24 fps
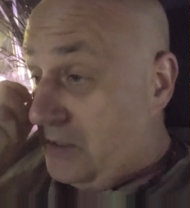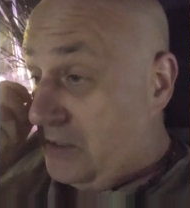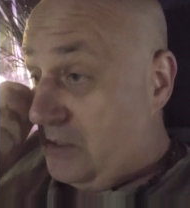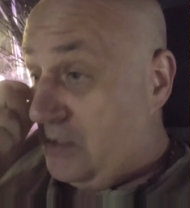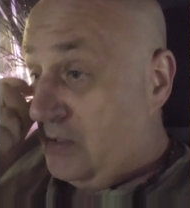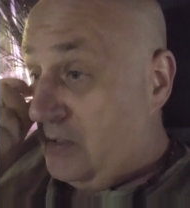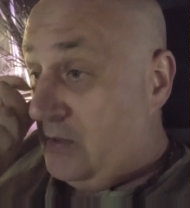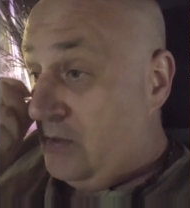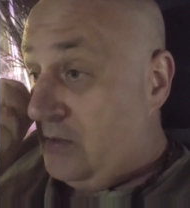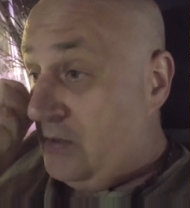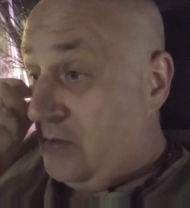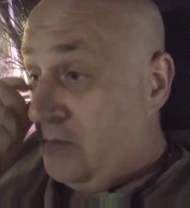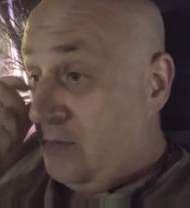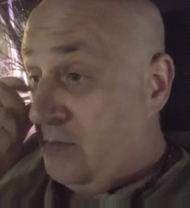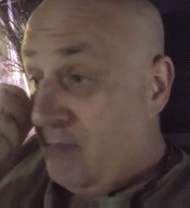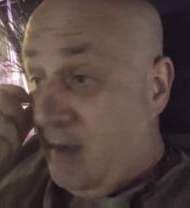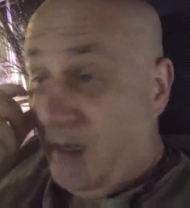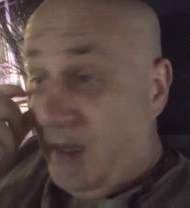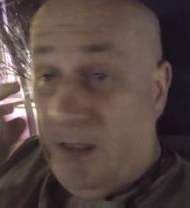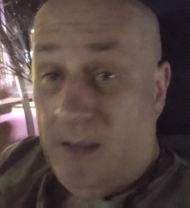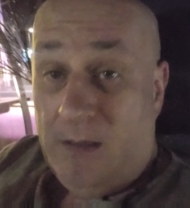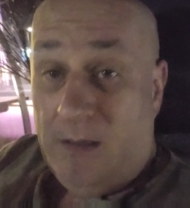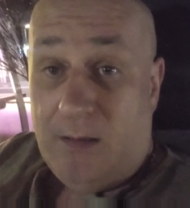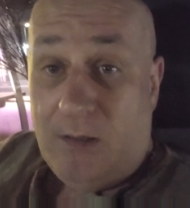to
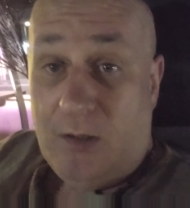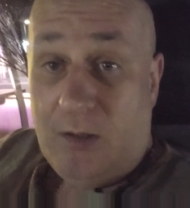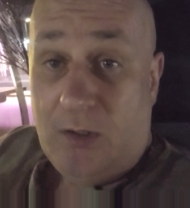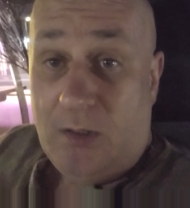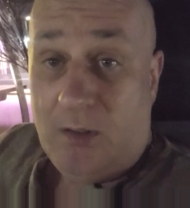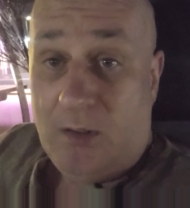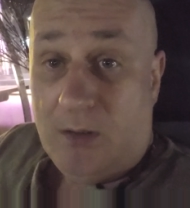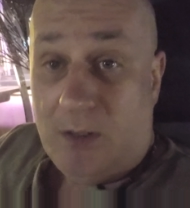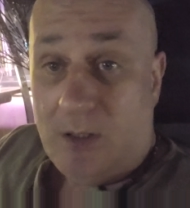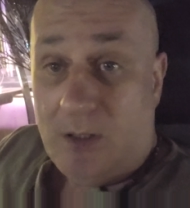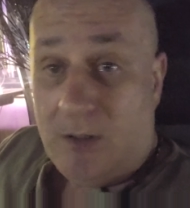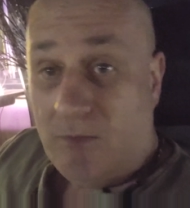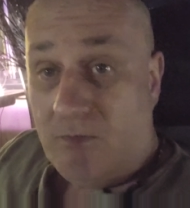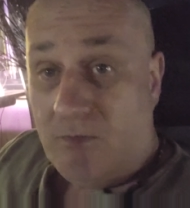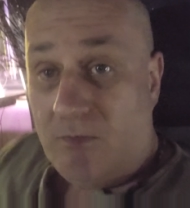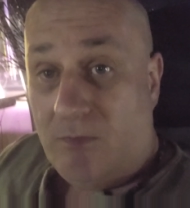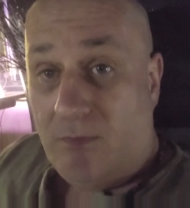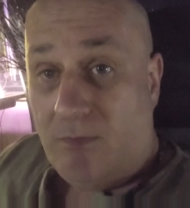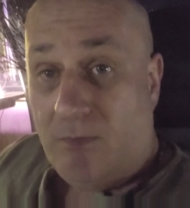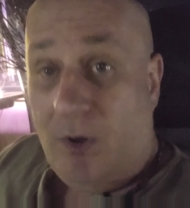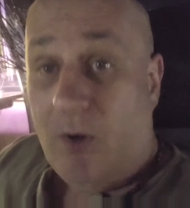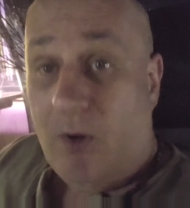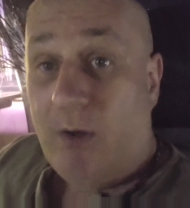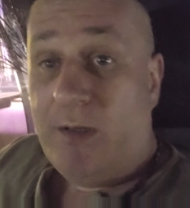make decisions,
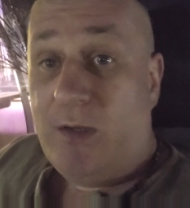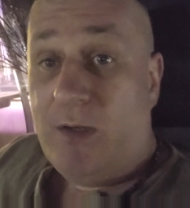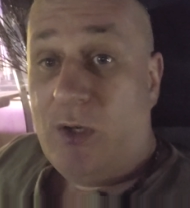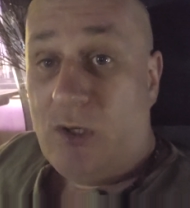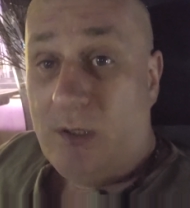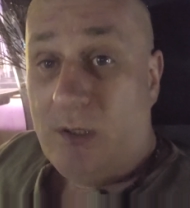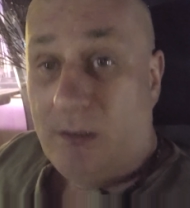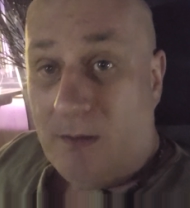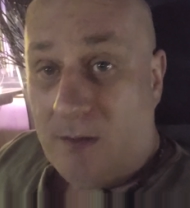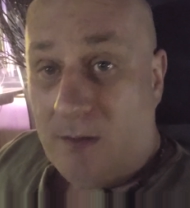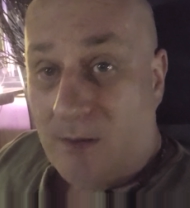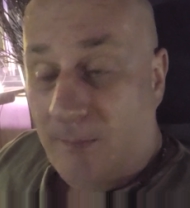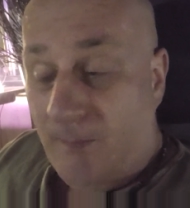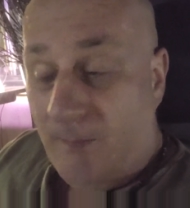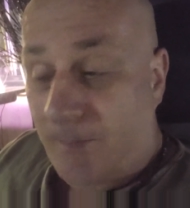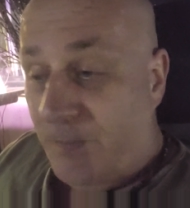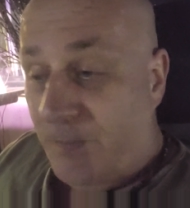politicians.